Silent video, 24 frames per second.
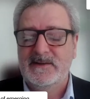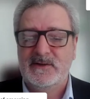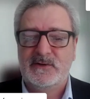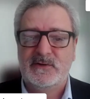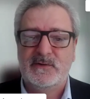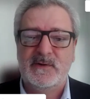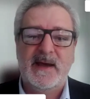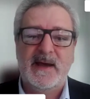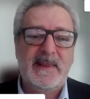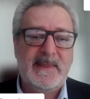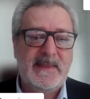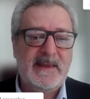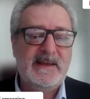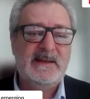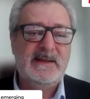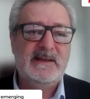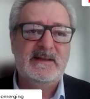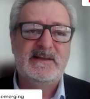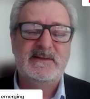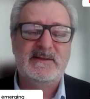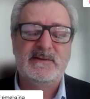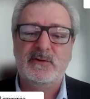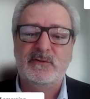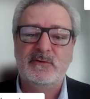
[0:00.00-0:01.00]
So I think
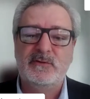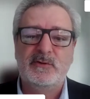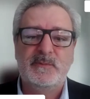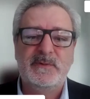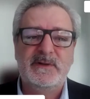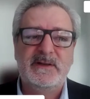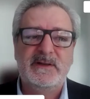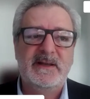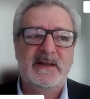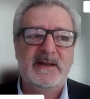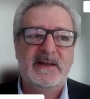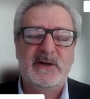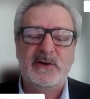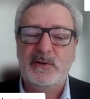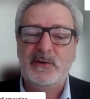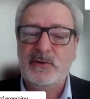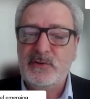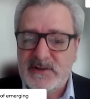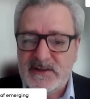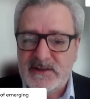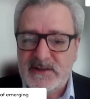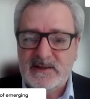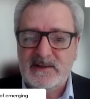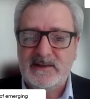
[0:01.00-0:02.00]
it's going to be
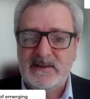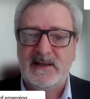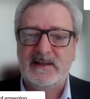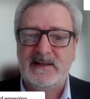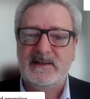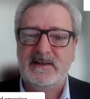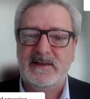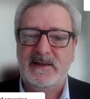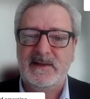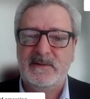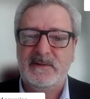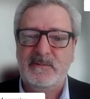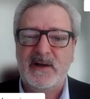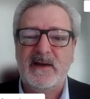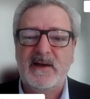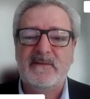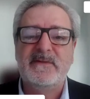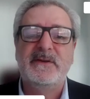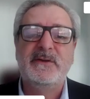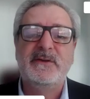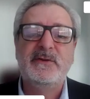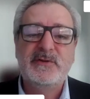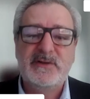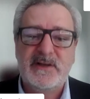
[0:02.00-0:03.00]
crucial that we have
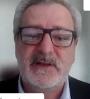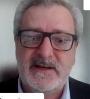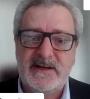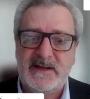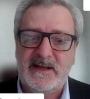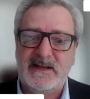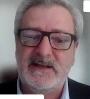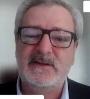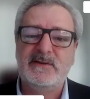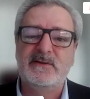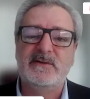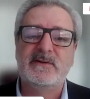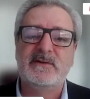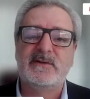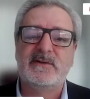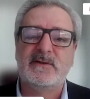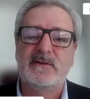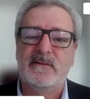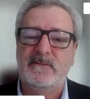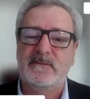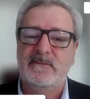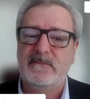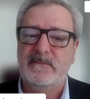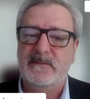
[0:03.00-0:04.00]
a new generation
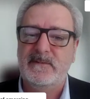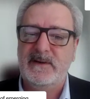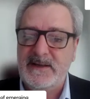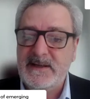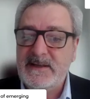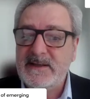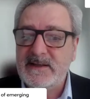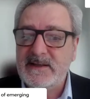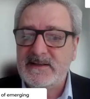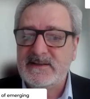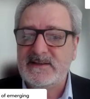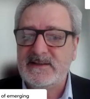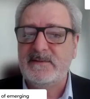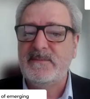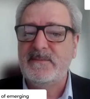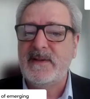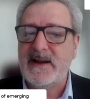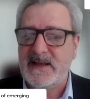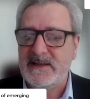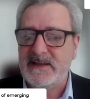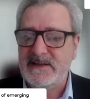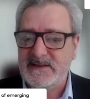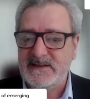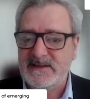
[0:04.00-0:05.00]
of leaders and
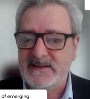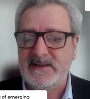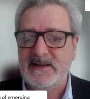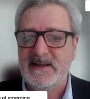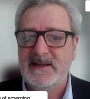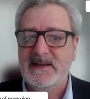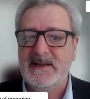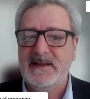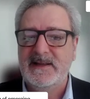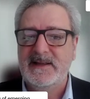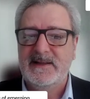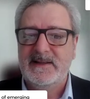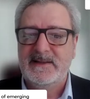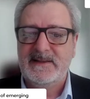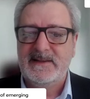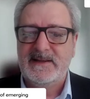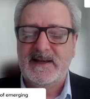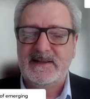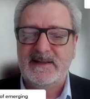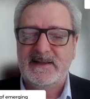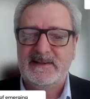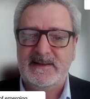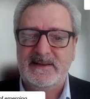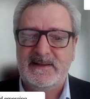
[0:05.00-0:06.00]
managers
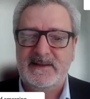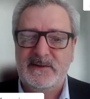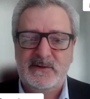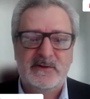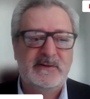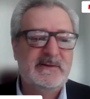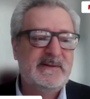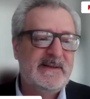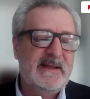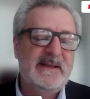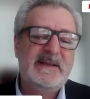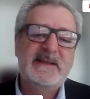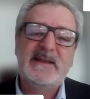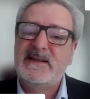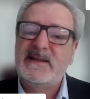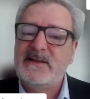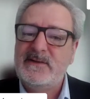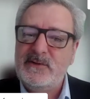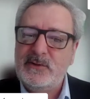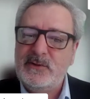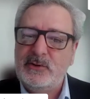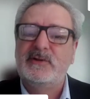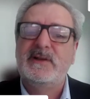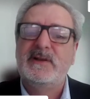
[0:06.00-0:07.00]
that they just
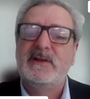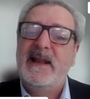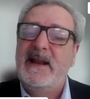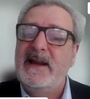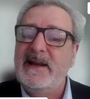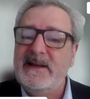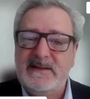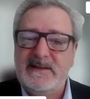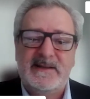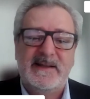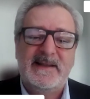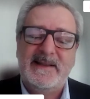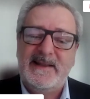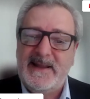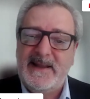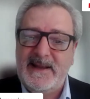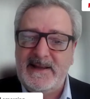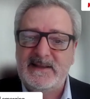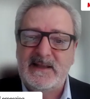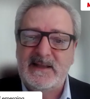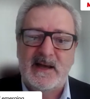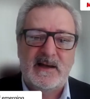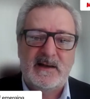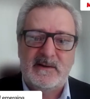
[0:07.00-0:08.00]
not learned
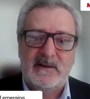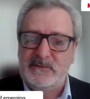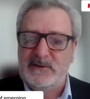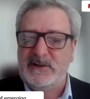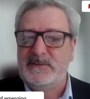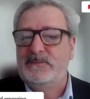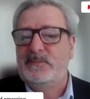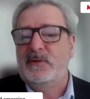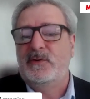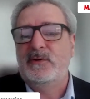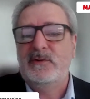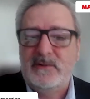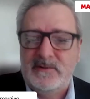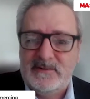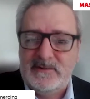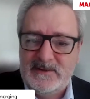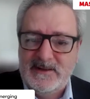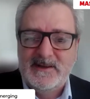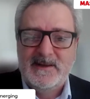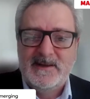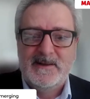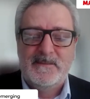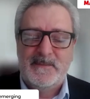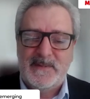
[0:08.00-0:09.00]
data on the spot,
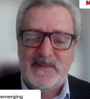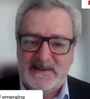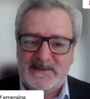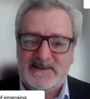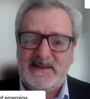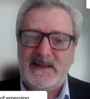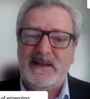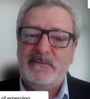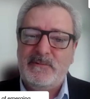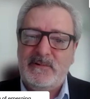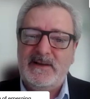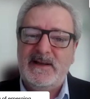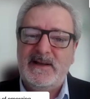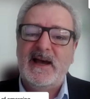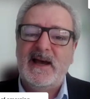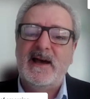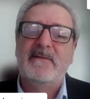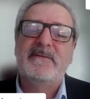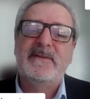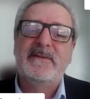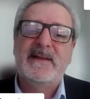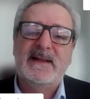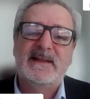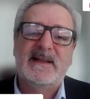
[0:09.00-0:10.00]
but they really
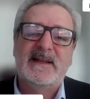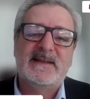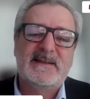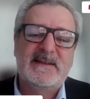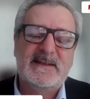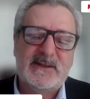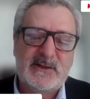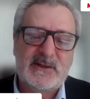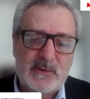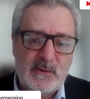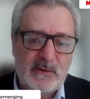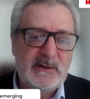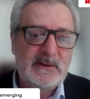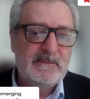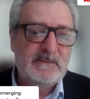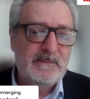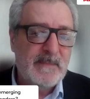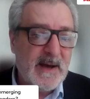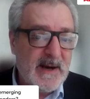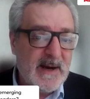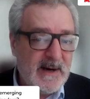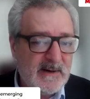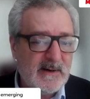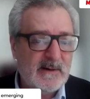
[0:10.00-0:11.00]
have that as a solid
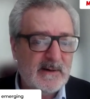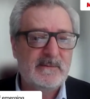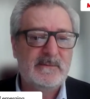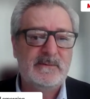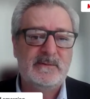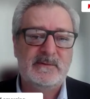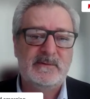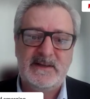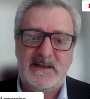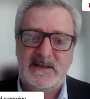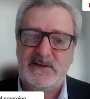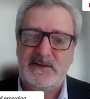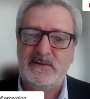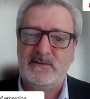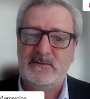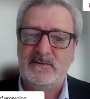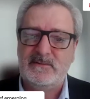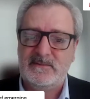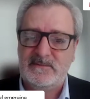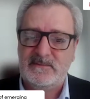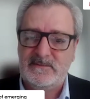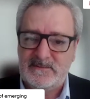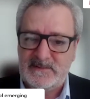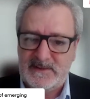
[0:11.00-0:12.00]
background
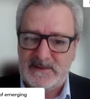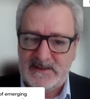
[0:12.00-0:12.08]
foundation